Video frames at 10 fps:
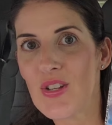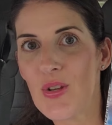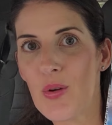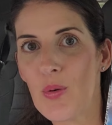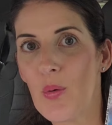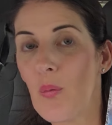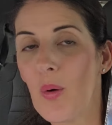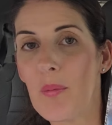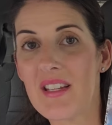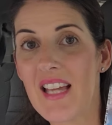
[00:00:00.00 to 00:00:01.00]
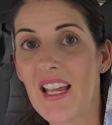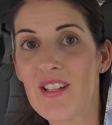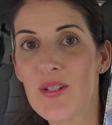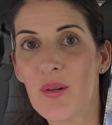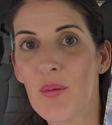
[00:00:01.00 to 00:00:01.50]
you will be
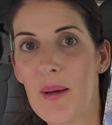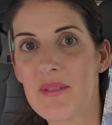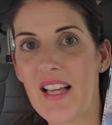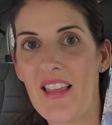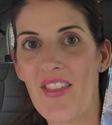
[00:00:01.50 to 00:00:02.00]
taken to a website